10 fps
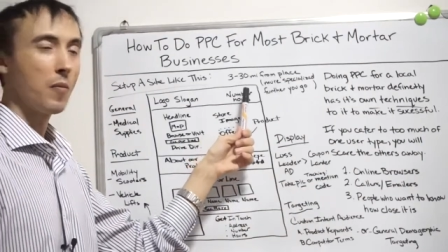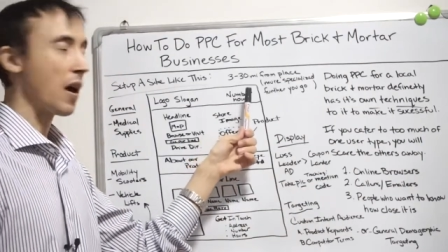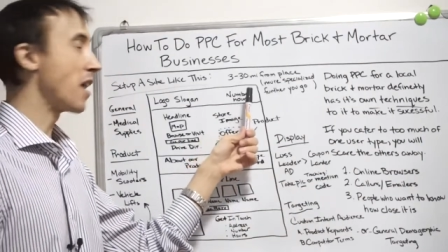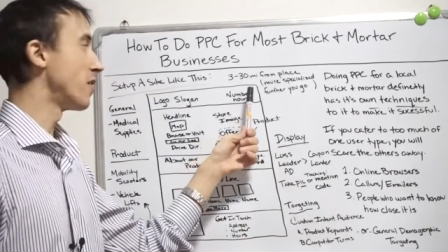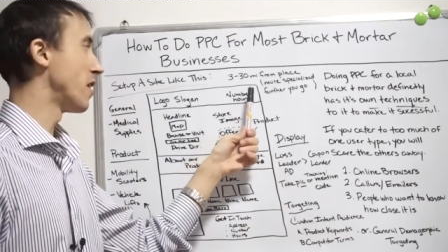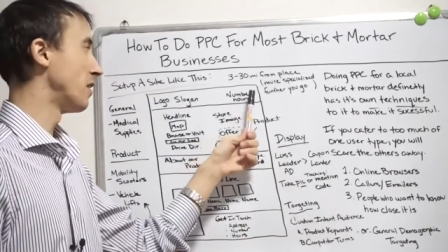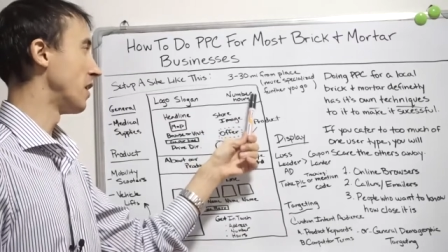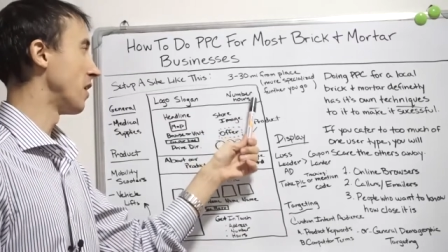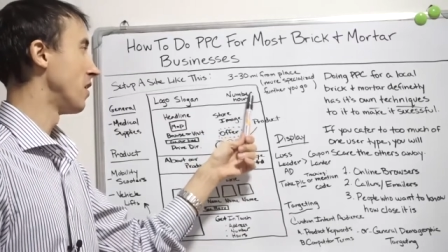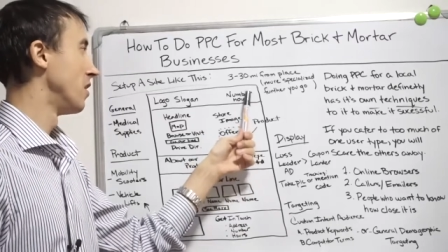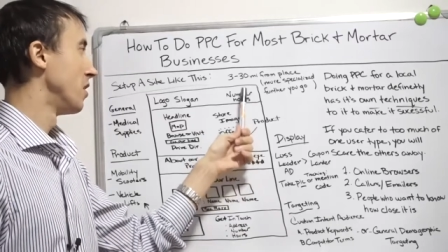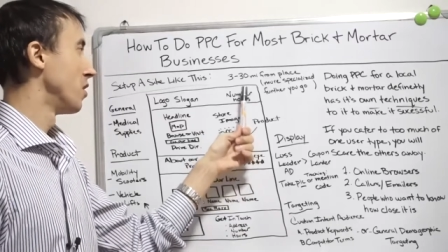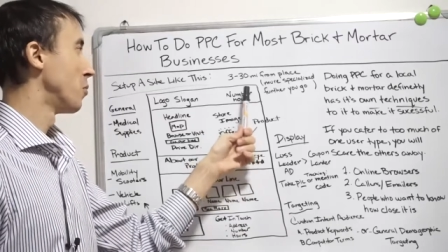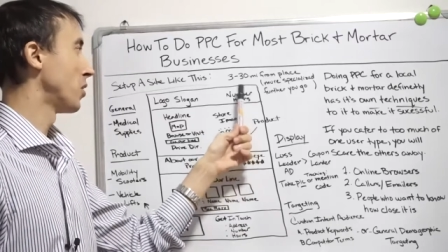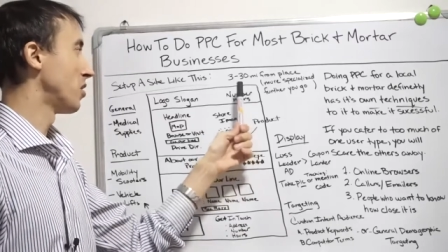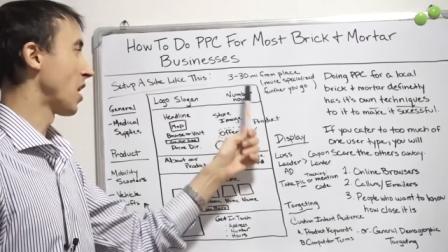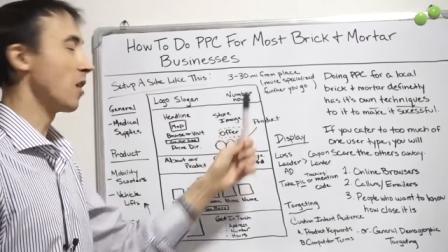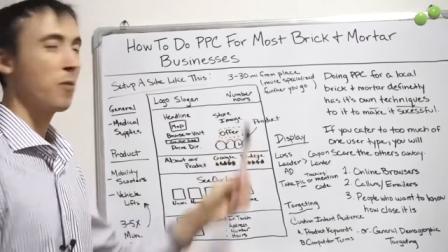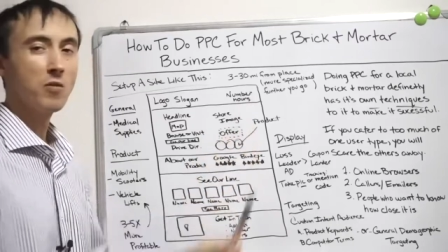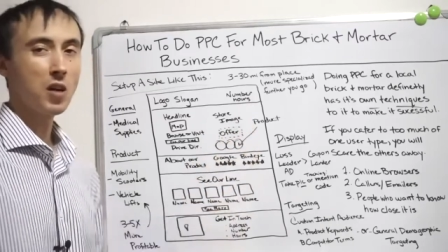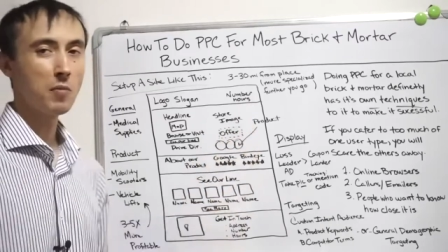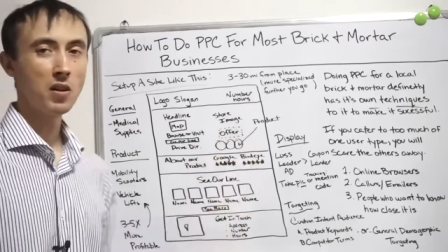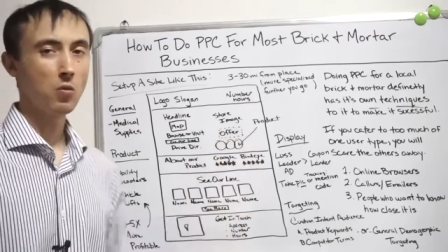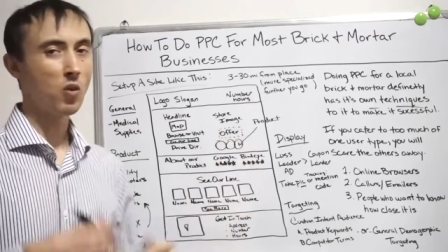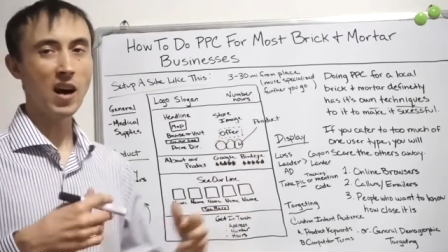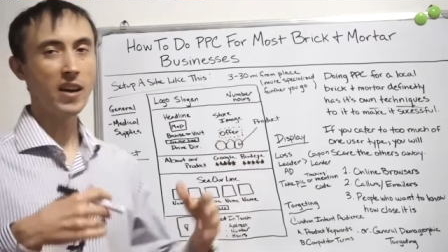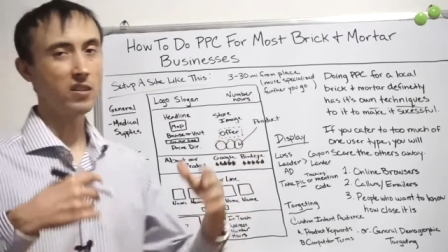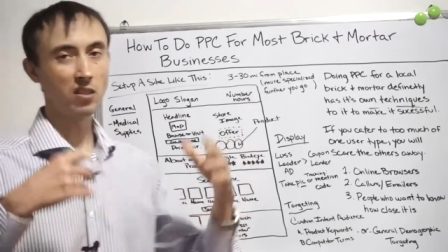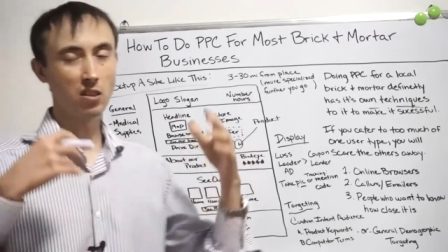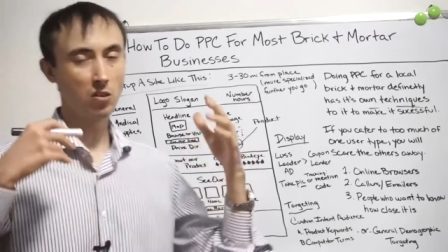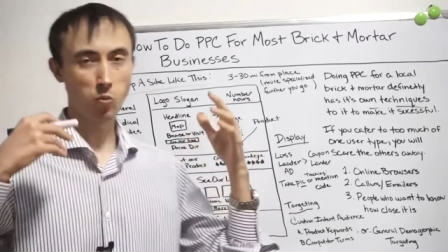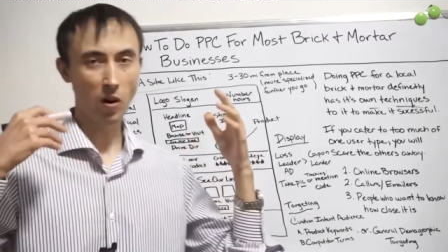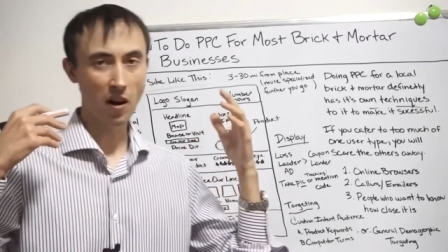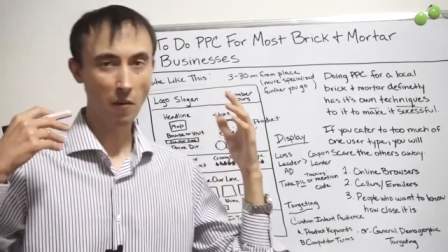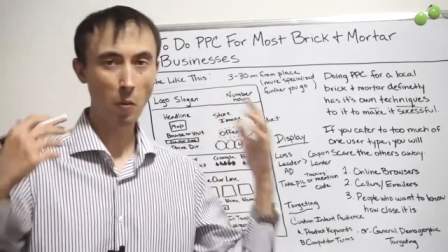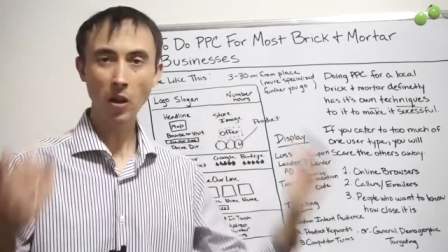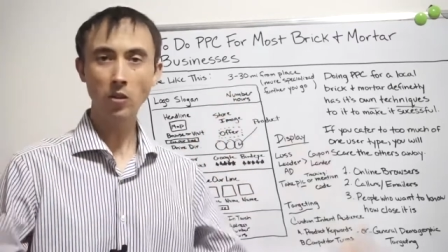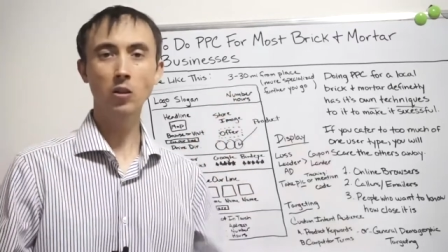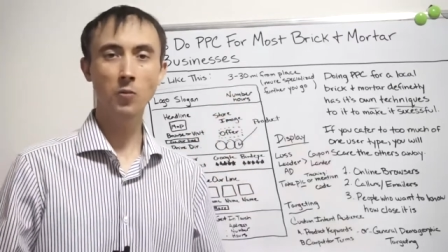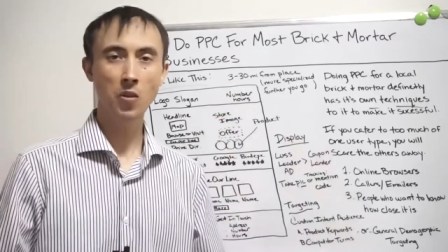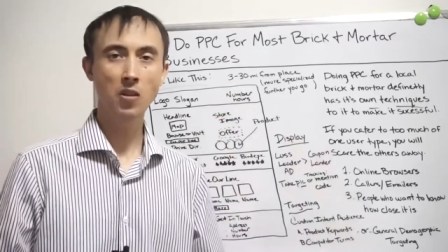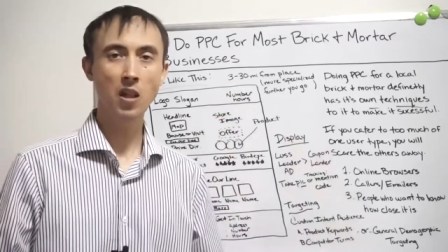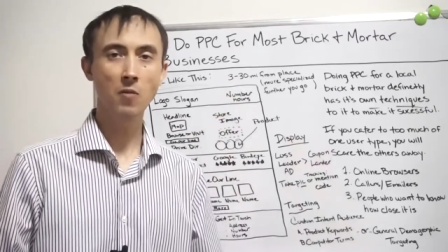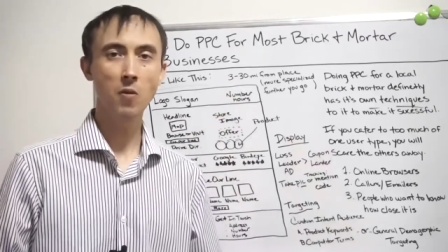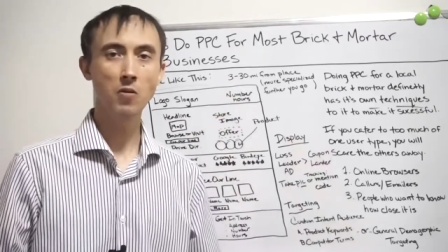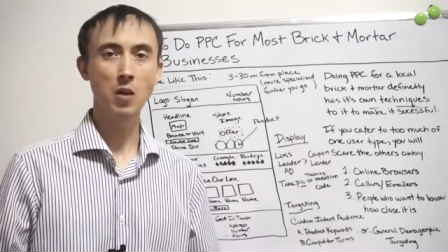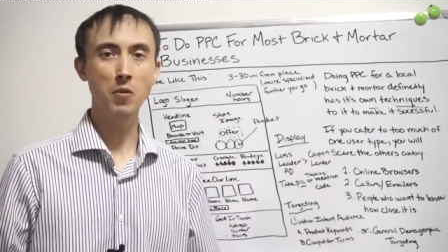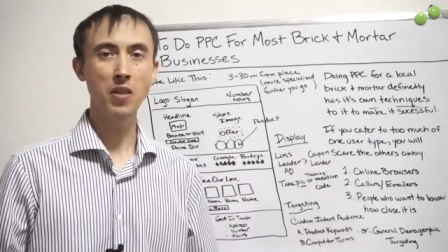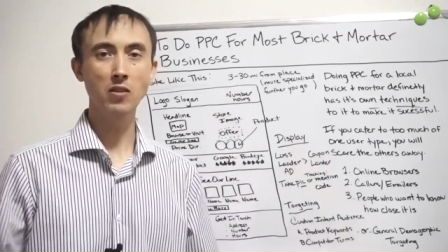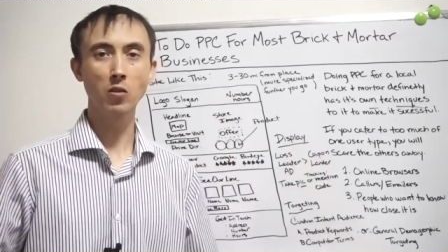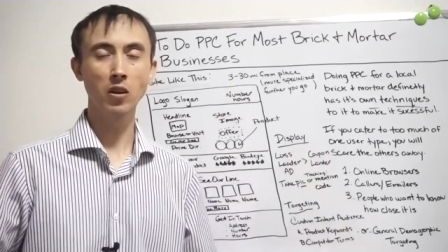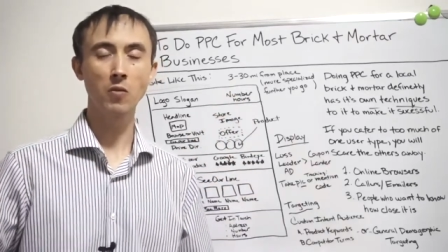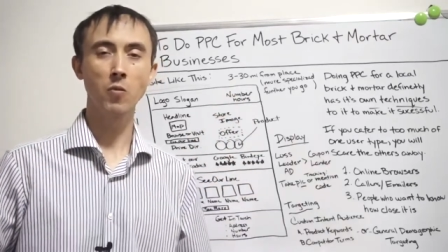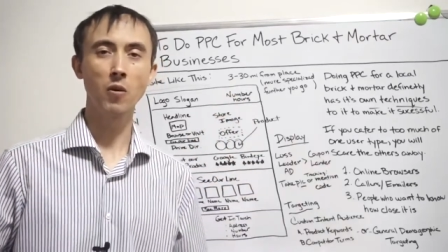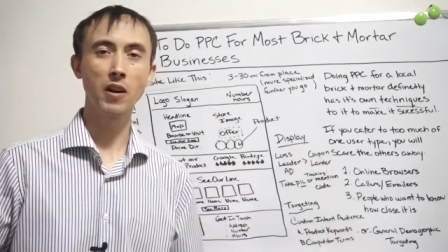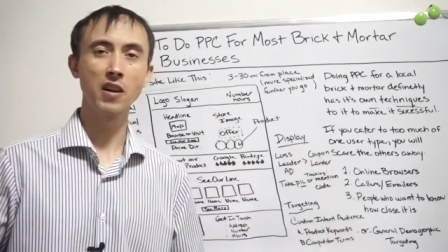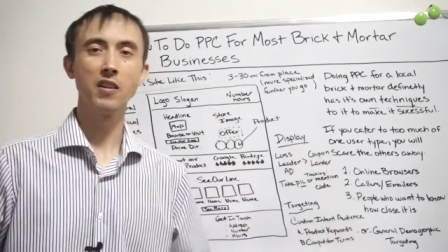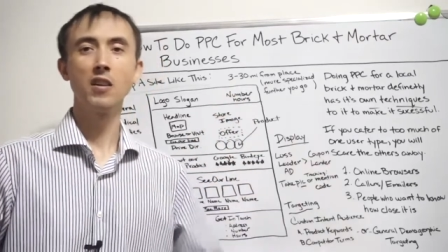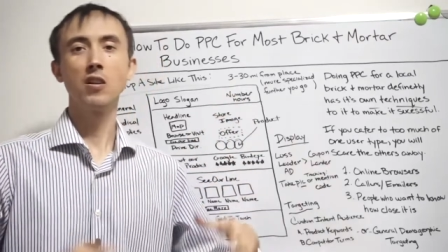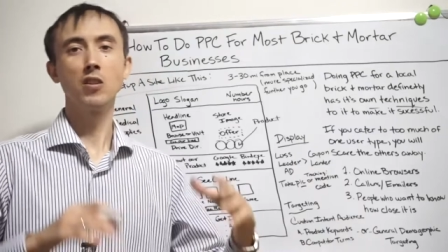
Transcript: header area, put the telephone number. Why? Because this is where everybody looks for the telephone number that's looking for it.